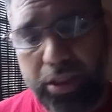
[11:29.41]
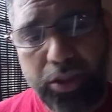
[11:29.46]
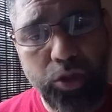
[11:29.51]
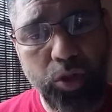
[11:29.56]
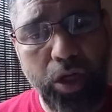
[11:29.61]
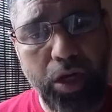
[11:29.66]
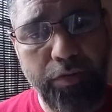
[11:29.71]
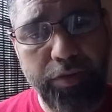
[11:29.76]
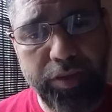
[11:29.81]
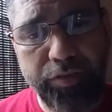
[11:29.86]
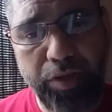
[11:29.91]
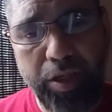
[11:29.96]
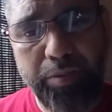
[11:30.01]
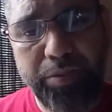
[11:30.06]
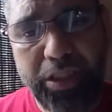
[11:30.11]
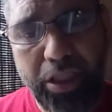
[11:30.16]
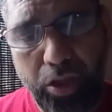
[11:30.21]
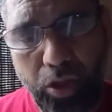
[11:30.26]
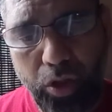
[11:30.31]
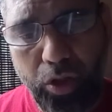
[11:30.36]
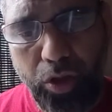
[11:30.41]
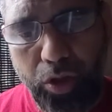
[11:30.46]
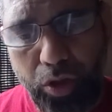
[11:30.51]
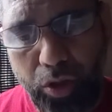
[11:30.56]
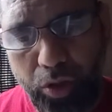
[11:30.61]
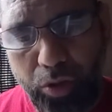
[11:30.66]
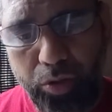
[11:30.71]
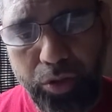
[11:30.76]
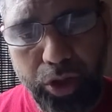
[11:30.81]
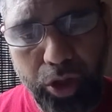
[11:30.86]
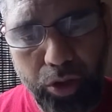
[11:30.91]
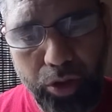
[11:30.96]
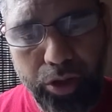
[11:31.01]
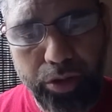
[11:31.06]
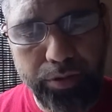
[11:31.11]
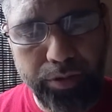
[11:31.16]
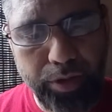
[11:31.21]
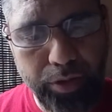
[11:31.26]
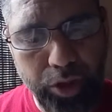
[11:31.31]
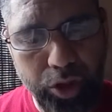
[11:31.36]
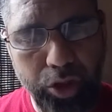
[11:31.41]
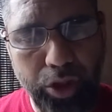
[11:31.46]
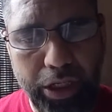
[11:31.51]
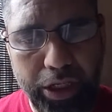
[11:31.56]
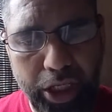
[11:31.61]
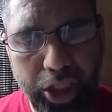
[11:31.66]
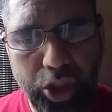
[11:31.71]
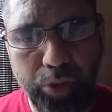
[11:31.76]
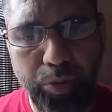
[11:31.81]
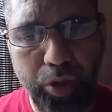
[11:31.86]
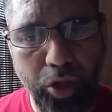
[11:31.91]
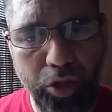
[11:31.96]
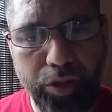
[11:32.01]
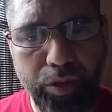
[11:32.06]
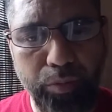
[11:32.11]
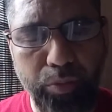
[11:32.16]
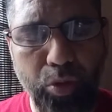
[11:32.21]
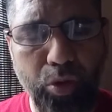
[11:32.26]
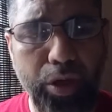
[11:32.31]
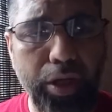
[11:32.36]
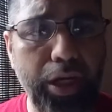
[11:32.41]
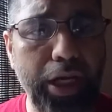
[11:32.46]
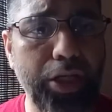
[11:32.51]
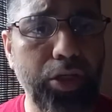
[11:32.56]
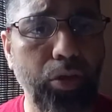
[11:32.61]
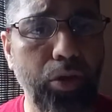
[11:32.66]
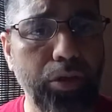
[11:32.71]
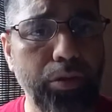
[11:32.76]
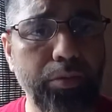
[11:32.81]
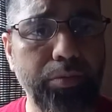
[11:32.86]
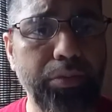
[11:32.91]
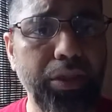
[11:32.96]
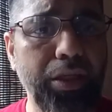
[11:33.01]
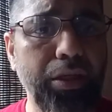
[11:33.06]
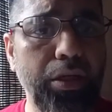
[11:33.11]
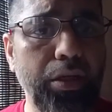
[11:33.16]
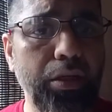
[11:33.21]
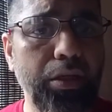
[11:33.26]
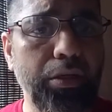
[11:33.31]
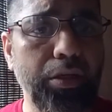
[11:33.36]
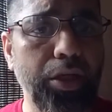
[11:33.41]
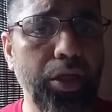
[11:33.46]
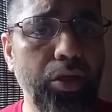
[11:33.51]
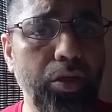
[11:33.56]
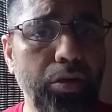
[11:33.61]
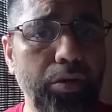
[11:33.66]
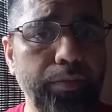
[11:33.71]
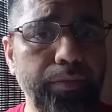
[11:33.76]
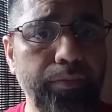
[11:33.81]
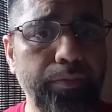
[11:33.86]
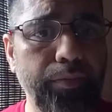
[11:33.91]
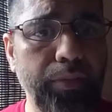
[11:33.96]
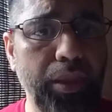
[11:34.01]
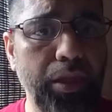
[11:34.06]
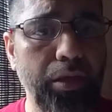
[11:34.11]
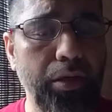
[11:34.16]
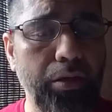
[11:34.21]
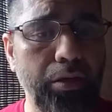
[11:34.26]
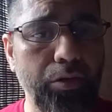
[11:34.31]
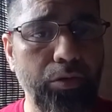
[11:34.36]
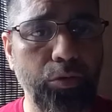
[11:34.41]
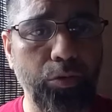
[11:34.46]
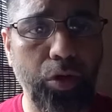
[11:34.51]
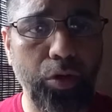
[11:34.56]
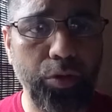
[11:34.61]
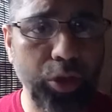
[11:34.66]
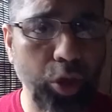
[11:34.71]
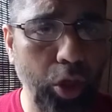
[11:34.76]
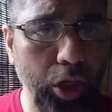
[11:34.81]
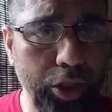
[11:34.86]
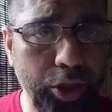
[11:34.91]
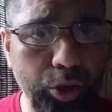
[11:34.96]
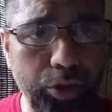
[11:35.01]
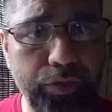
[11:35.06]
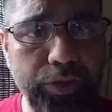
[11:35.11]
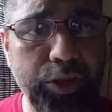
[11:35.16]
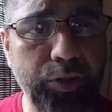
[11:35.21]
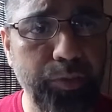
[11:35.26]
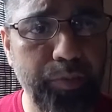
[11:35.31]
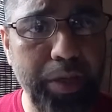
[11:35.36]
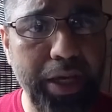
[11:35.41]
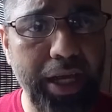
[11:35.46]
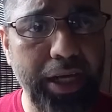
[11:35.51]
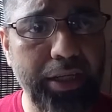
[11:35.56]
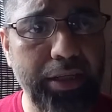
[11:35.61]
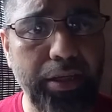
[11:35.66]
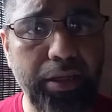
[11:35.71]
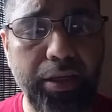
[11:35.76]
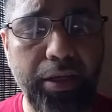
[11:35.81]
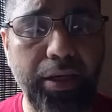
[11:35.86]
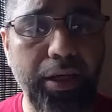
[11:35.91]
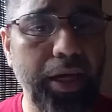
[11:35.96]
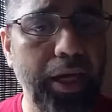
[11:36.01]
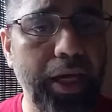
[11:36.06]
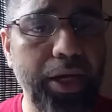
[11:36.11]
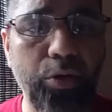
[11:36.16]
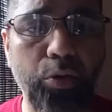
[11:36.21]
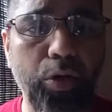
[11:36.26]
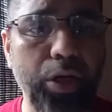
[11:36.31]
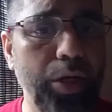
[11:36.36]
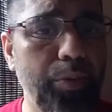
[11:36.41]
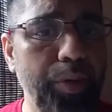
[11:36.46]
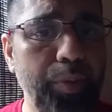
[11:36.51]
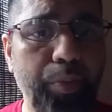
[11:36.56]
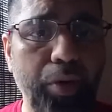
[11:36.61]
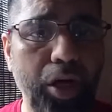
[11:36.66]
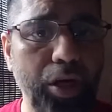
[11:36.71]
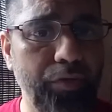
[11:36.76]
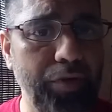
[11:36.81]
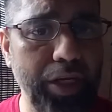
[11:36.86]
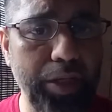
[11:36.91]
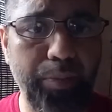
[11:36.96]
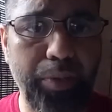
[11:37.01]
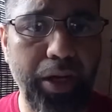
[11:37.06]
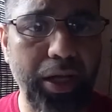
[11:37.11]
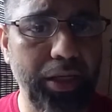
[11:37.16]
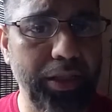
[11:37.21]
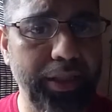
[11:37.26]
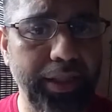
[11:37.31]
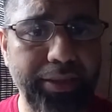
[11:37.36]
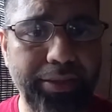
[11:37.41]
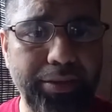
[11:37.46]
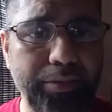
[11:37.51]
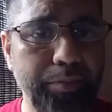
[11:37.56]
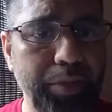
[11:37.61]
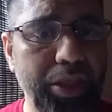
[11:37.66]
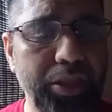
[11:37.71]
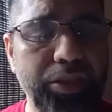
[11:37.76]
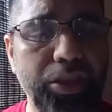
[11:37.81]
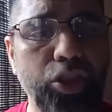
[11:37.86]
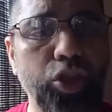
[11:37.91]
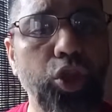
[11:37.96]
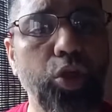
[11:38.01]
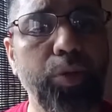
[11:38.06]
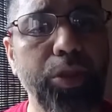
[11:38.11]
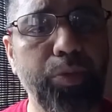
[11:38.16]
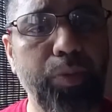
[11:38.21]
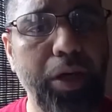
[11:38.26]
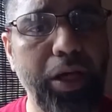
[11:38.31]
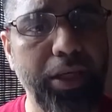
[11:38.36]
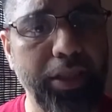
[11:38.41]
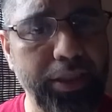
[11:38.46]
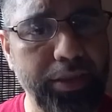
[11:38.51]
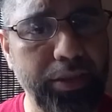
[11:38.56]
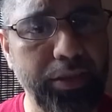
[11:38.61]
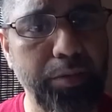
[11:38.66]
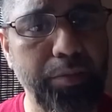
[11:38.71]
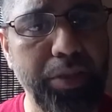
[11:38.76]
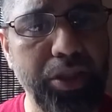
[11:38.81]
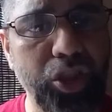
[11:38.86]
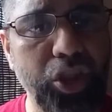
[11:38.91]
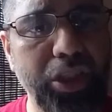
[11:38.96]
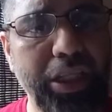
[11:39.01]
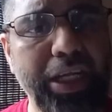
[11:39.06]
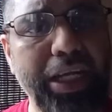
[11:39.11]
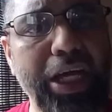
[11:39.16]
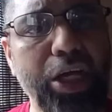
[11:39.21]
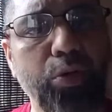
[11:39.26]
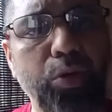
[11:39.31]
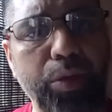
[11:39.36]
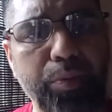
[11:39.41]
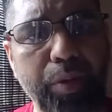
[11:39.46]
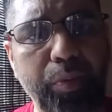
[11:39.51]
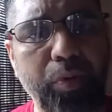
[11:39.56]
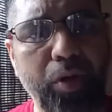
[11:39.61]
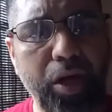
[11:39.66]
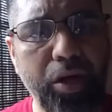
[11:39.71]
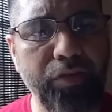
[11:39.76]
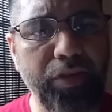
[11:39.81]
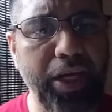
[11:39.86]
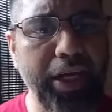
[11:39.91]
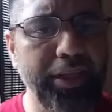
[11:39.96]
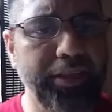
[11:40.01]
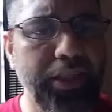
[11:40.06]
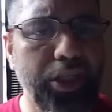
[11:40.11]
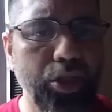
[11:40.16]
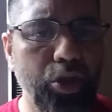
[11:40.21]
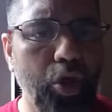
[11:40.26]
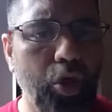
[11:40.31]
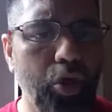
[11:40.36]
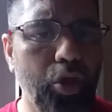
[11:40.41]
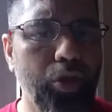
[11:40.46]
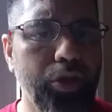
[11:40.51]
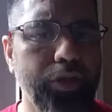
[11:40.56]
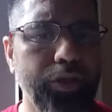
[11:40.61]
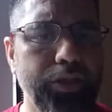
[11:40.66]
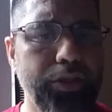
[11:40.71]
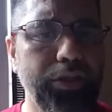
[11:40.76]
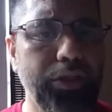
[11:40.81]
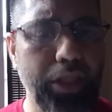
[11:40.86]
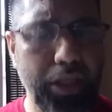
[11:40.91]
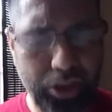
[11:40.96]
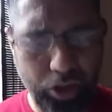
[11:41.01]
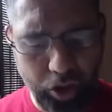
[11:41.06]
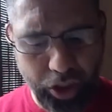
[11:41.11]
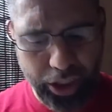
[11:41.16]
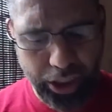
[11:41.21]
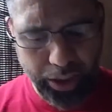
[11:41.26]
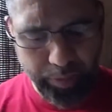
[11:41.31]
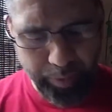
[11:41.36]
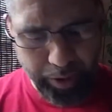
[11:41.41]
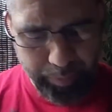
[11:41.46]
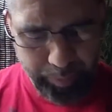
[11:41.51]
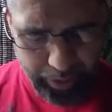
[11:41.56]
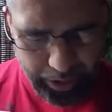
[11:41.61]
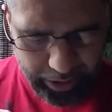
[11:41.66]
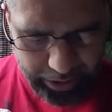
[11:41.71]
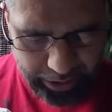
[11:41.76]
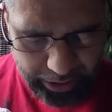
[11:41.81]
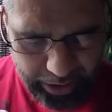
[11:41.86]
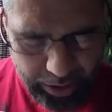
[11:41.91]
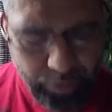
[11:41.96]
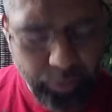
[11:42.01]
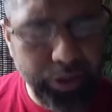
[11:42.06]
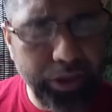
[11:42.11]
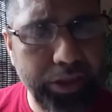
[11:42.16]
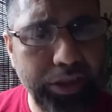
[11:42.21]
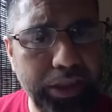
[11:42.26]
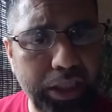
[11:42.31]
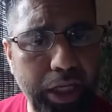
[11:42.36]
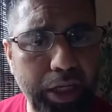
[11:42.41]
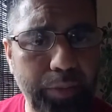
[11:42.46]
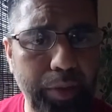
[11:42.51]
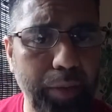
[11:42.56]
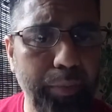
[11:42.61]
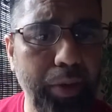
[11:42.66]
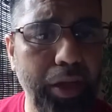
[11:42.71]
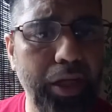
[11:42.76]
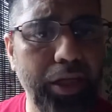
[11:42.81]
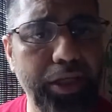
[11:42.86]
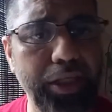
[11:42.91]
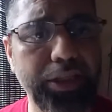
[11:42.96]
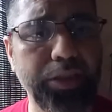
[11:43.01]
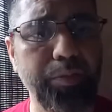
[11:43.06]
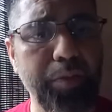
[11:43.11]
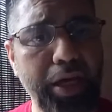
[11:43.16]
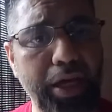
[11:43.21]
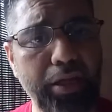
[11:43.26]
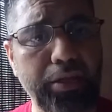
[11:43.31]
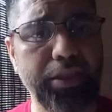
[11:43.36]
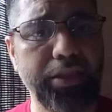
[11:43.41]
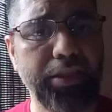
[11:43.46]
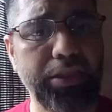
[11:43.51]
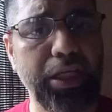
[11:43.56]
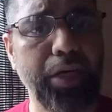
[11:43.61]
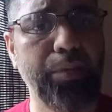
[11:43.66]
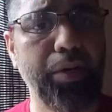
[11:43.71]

So Hafiz Fahim said, no, you know, you need to be on the board. And I told him, you know, with all due respect, I don't want to be part of any politics because there's so much politics in the masjid and I don't want to be part of that. He said, no, this is not talking about politics. Well, this is not about politics, man. This is not